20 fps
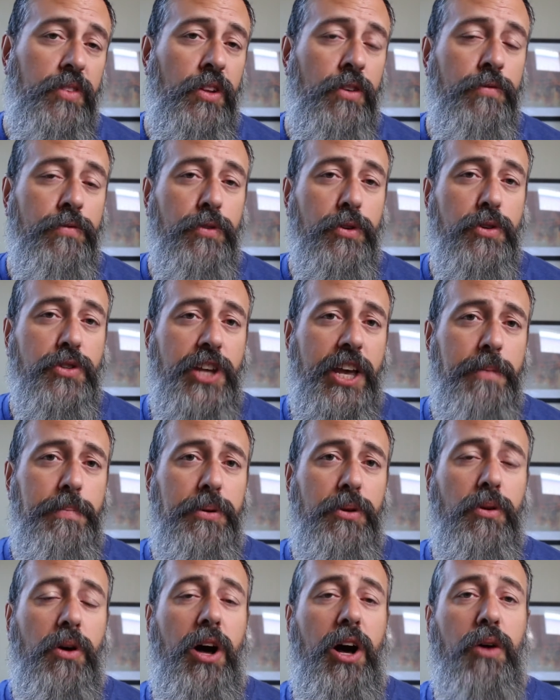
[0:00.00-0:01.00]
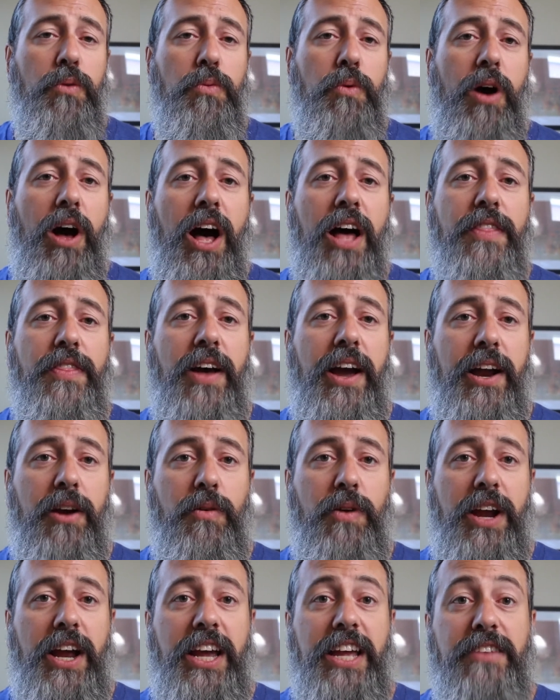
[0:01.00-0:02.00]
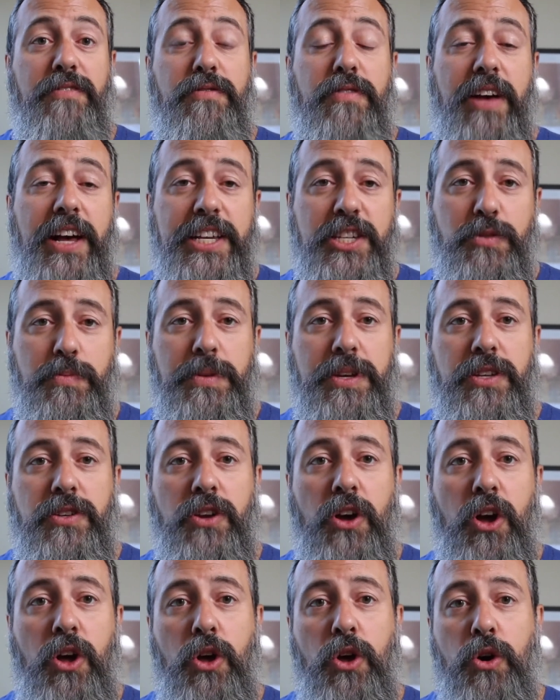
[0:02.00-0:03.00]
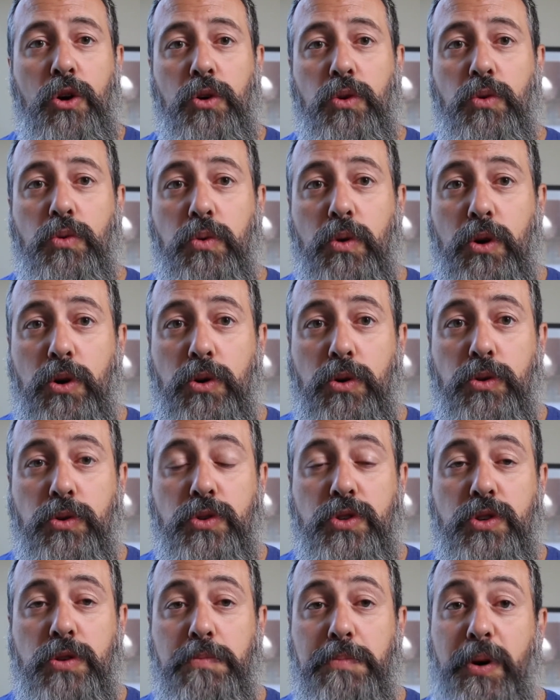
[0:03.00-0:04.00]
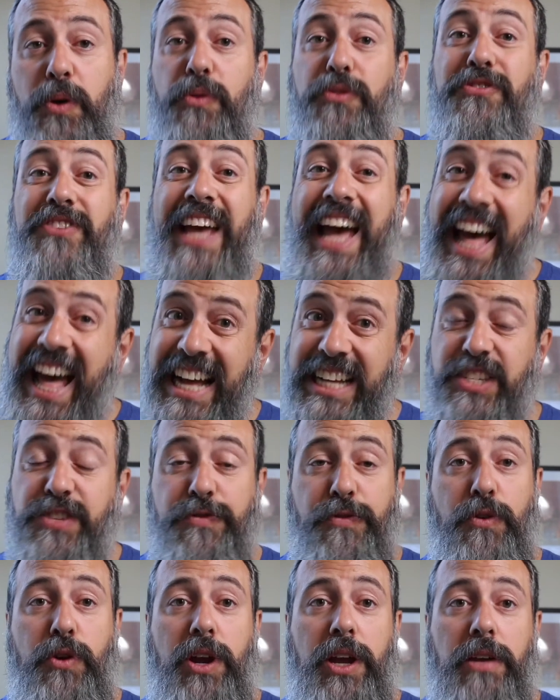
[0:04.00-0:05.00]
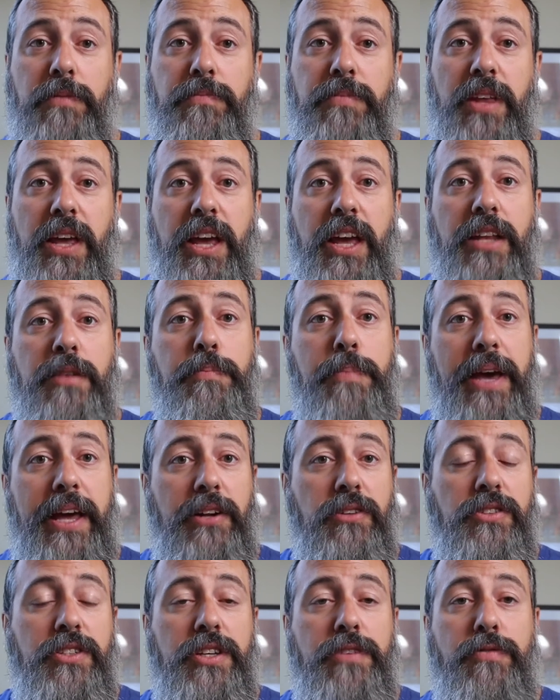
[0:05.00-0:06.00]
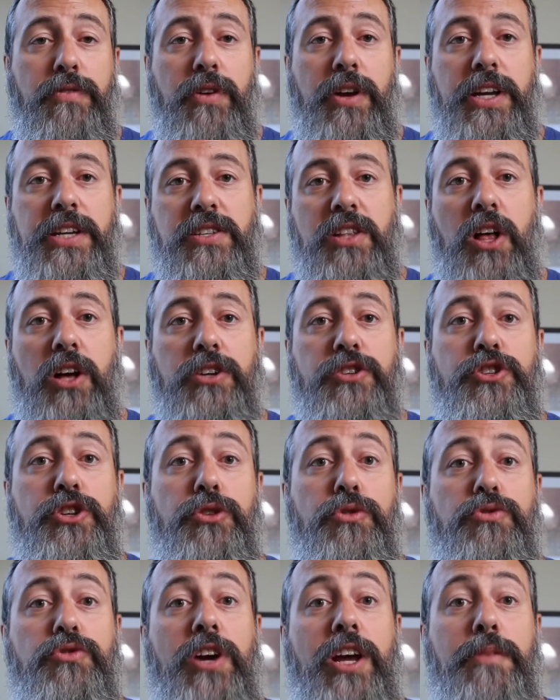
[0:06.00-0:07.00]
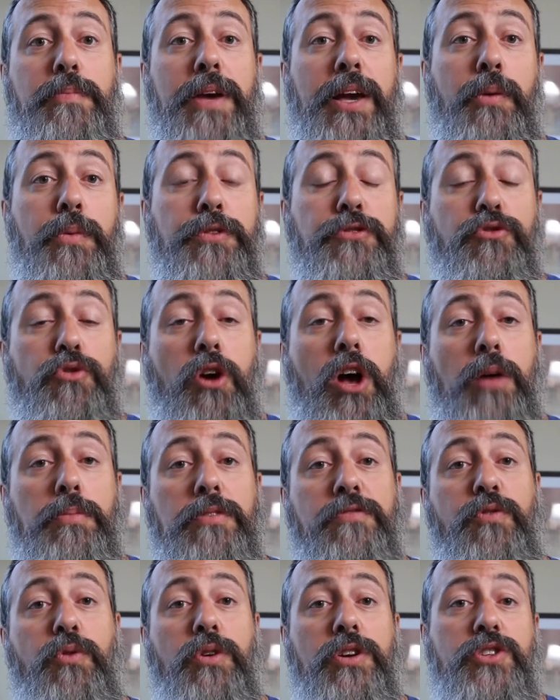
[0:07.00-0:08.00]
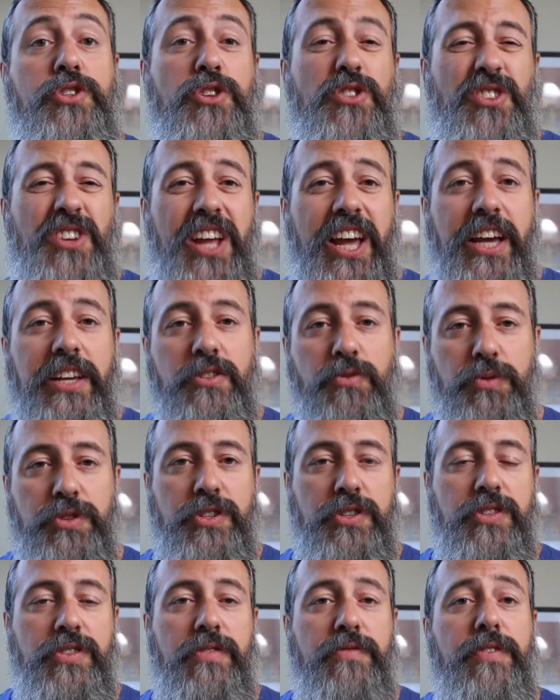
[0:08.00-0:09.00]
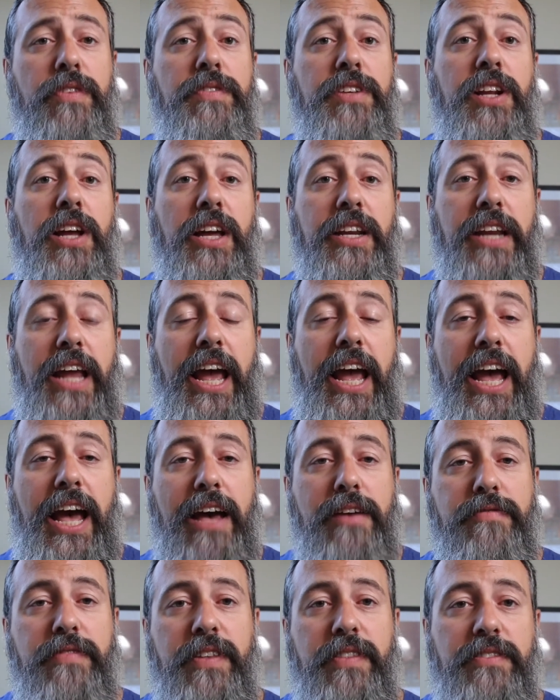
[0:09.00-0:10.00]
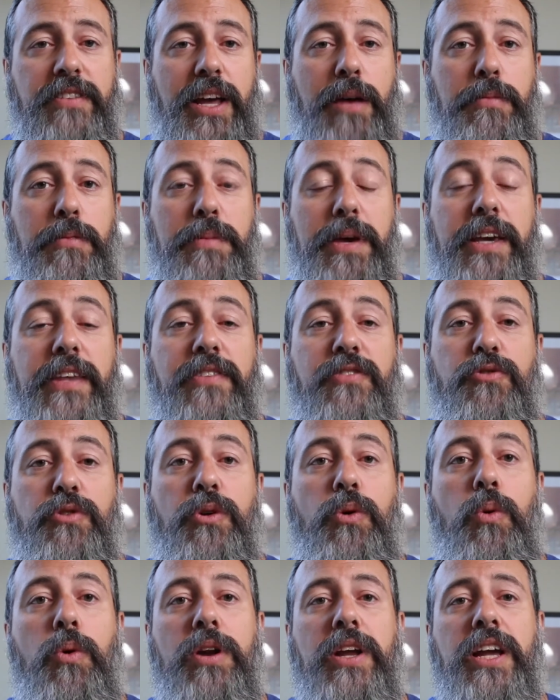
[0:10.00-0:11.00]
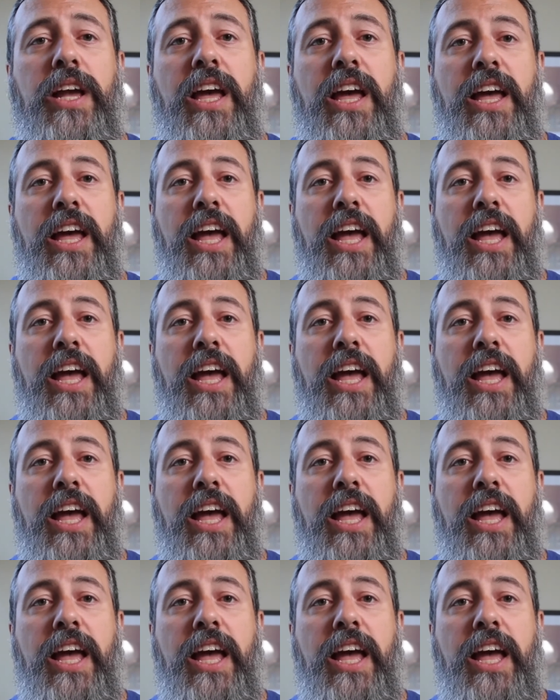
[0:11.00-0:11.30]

For example, a Roth IRA investment grows both tax-free and penalty-free as long as you don't try to make a withdrawal before a certain age, which is 59.5 at the time of making this recording,